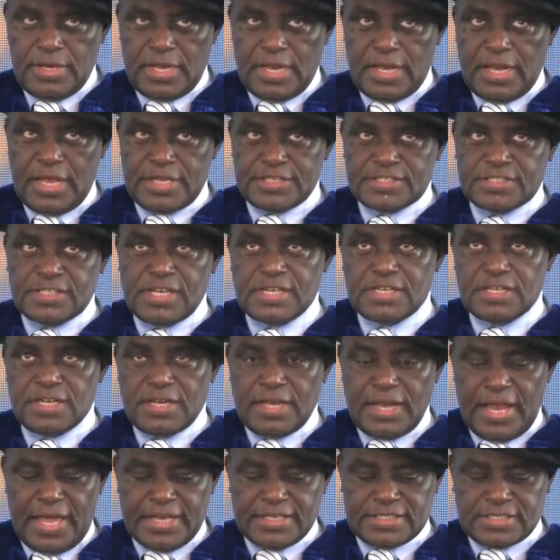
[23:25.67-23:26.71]
Let's take the
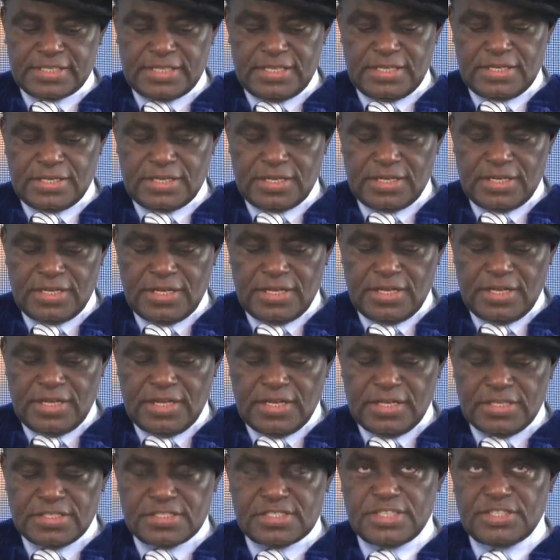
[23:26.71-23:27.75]

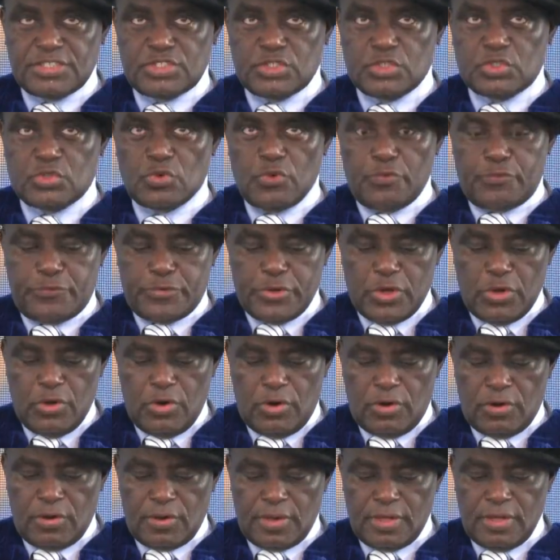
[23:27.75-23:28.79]
1962 figure.
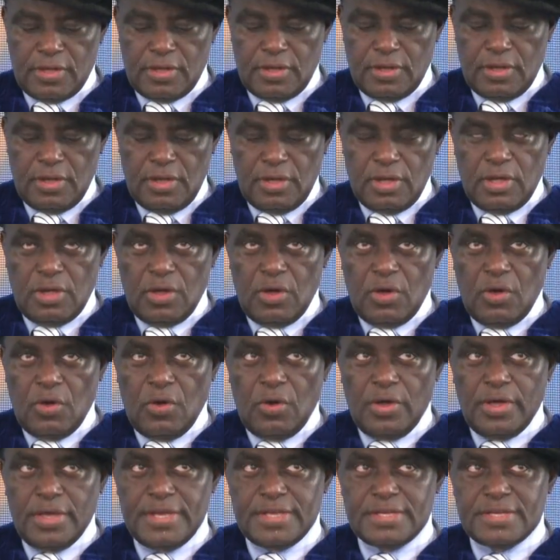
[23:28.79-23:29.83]

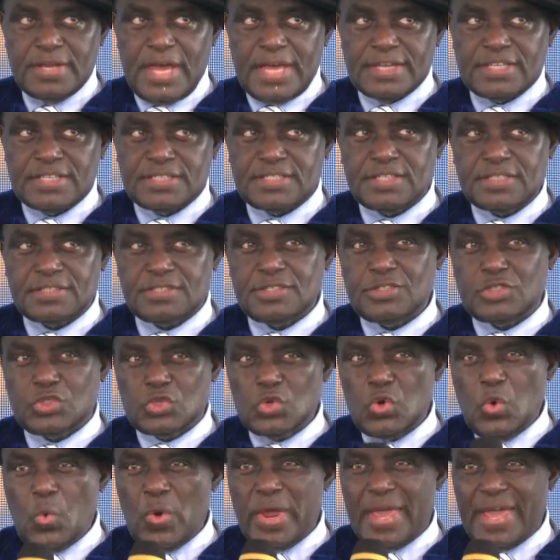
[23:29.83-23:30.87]
In
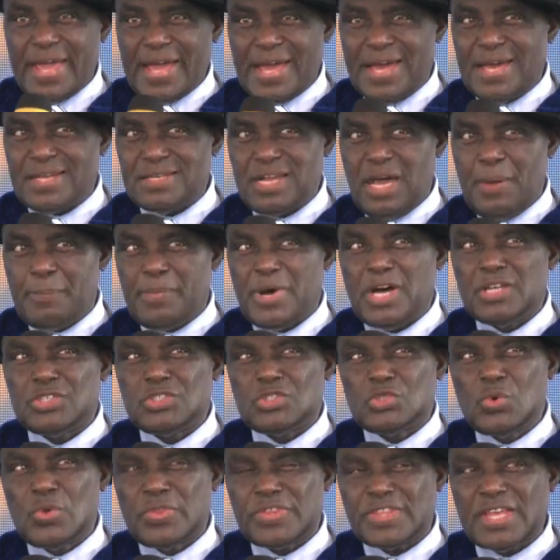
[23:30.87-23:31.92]
1962, we had about
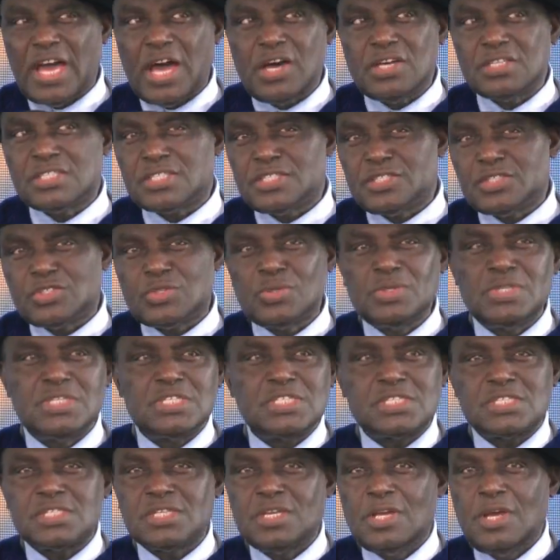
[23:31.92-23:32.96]
2,000
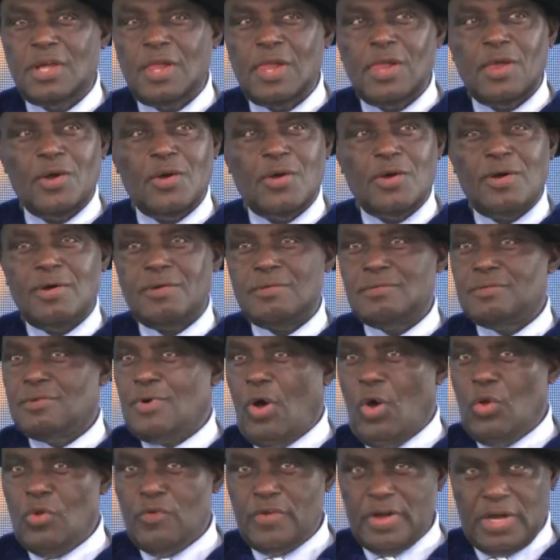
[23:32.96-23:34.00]
students
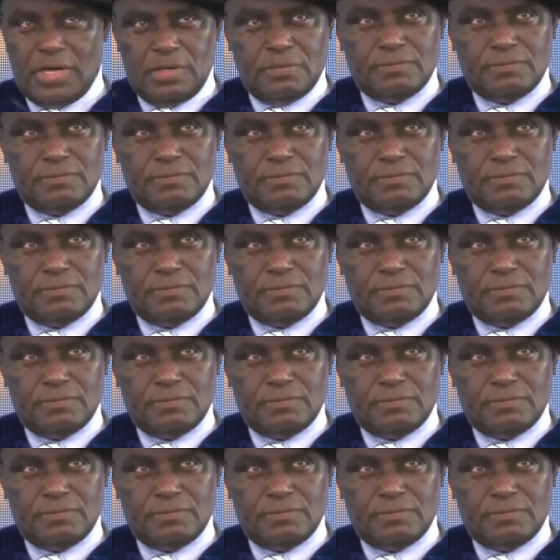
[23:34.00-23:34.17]
all over.